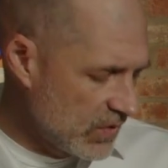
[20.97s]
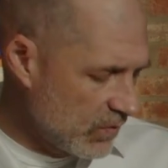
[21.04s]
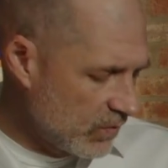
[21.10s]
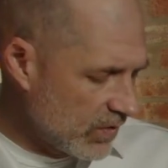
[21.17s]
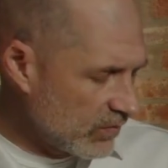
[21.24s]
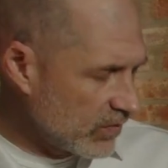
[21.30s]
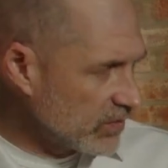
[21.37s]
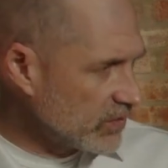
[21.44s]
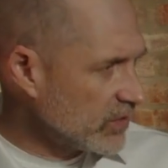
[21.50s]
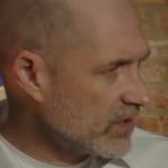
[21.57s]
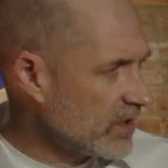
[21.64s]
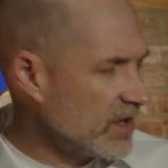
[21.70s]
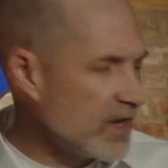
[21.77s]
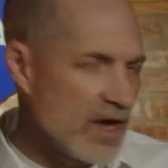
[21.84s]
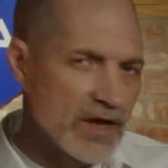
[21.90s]
What we're
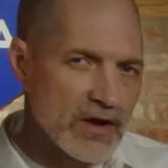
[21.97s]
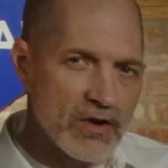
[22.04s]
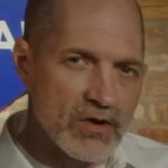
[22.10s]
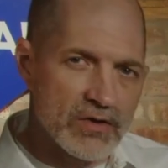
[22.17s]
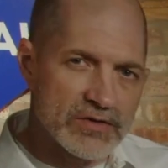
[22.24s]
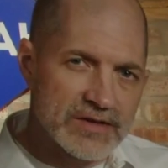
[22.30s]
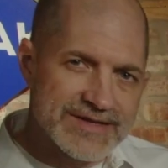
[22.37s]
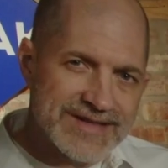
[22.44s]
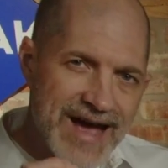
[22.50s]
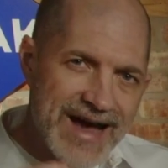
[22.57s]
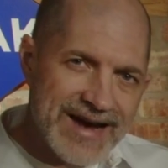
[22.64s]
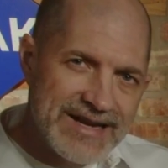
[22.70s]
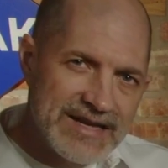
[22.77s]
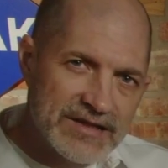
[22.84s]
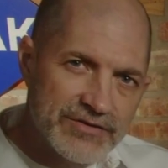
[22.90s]
looking at are the
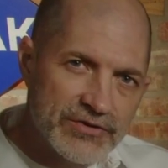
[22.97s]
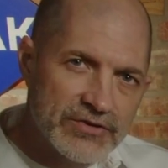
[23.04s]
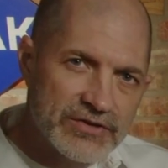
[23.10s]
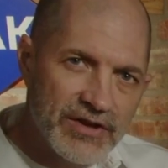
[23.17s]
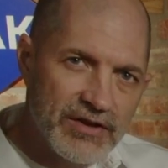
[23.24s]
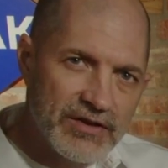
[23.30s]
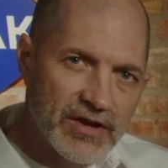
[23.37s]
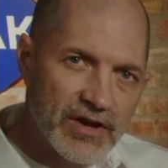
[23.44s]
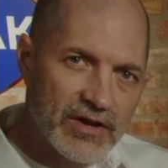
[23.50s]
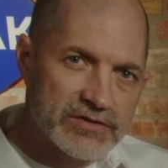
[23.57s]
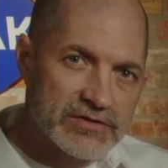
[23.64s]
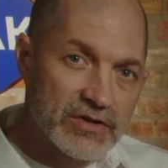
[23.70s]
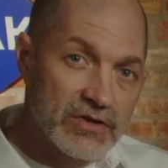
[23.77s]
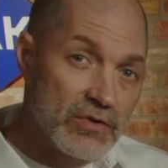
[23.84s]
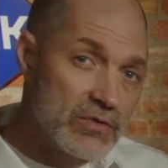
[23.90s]
tiny little details
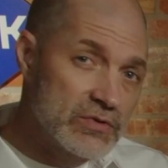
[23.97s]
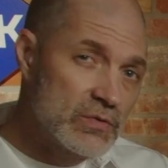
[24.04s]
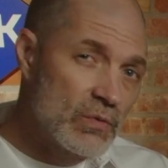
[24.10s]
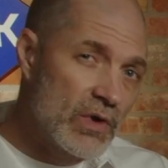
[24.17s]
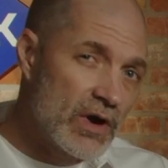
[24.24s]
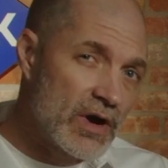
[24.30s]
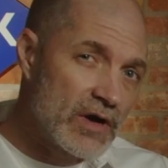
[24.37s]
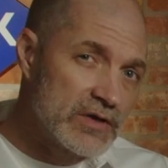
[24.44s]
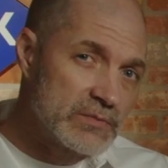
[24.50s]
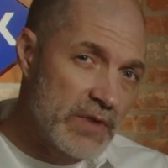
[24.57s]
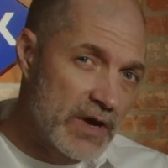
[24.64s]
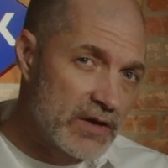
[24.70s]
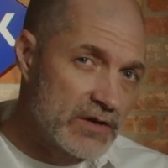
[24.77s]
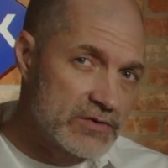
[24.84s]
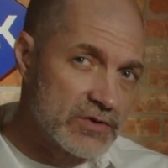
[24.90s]
that you as a warehouse
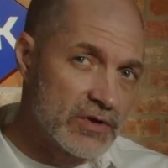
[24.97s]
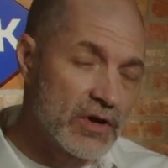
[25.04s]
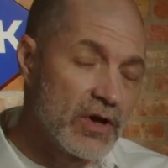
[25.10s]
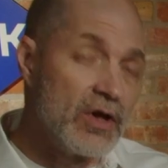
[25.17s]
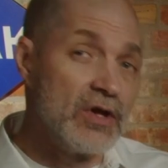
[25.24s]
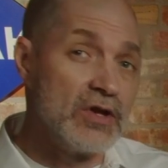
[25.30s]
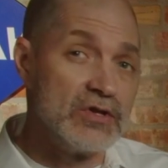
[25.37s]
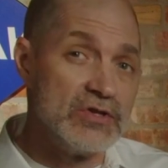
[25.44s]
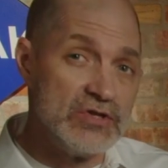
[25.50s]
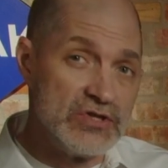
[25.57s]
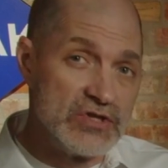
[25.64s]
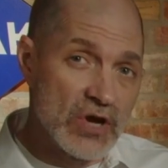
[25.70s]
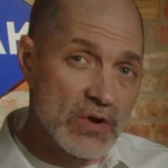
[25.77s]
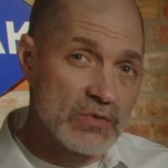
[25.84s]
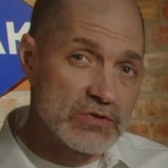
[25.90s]
manager
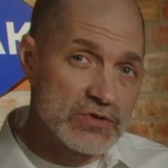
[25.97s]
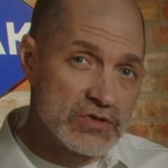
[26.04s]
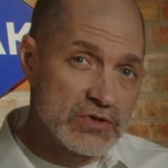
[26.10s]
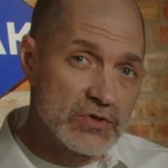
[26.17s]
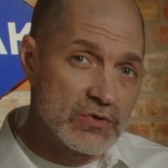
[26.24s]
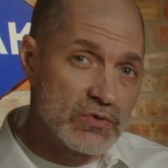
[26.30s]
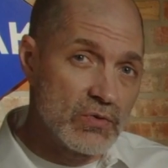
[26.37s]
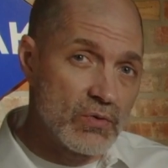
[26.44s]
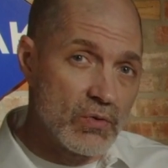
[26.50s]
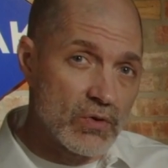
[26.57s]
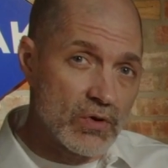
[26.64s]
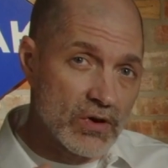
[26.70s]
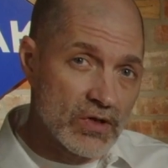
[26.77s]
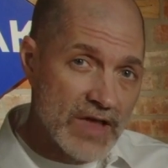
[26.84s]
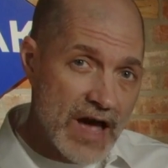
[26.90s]
don't do or
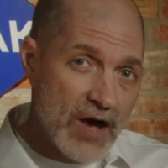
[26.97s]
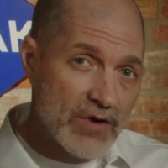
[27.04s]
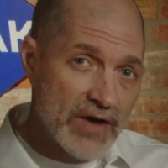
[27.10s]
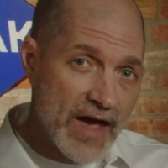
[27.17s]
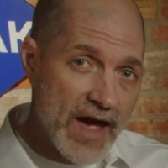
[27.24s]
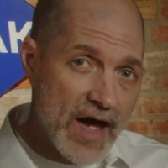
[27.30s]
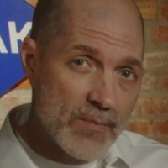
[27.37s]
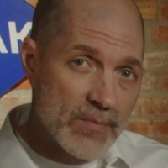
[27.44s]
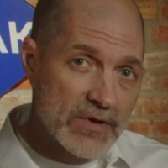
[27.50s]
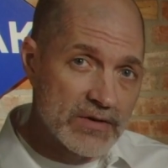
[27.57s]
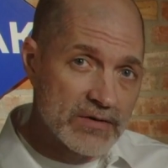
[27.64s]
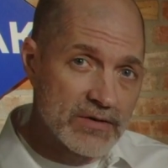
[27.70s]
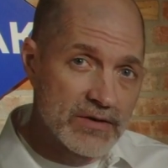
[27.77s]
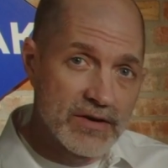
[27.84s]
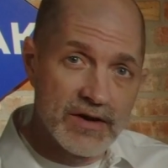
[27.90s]
allow to
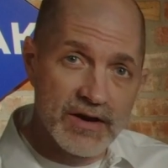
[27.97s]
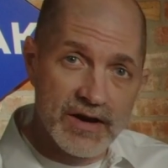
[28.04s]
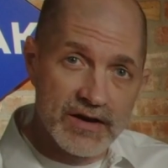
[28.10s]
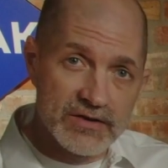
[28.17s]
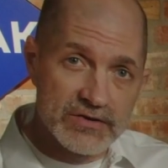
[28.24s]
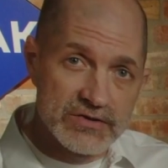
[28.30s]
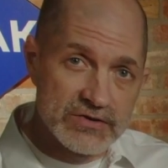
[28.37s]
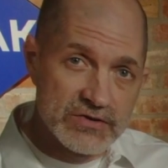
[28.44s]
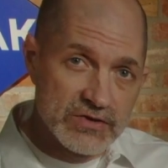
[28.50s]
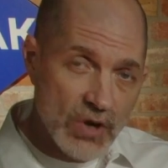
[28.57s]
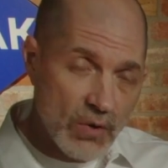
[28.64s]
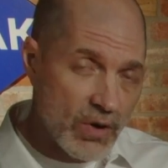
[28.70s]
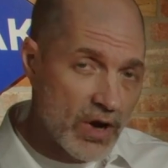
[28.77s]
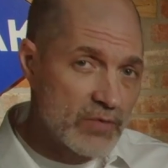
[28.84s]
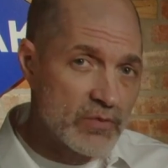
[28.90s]
happen and
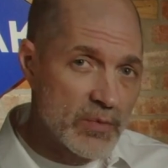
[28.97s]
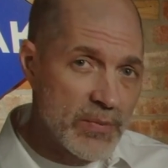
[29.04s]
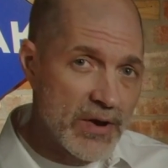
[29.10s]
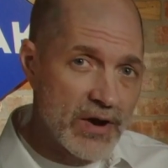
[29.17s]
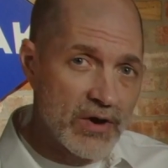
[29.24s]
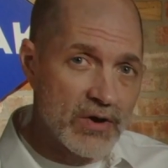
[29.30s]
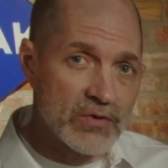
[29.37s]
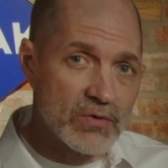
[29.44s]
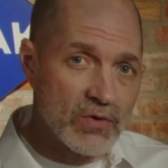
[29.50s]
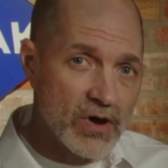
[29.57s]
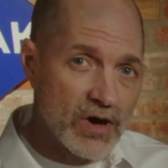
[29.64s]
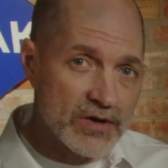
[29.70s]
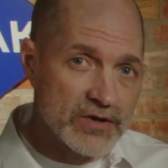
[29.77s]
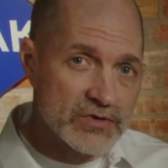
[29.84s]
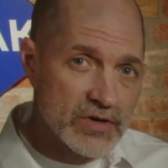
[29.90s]
go unrepaired or
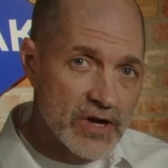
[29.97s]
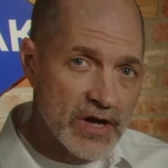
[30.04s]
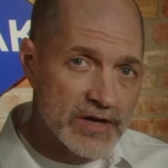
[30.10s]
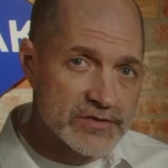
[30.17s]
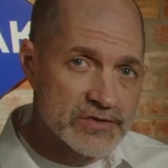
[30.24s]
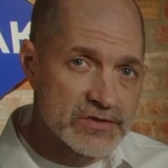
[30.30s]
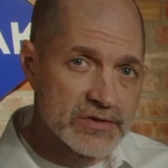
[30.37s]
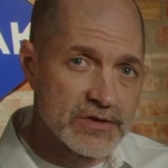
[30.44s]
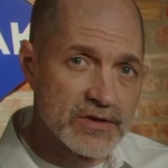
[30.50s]
unaddressed.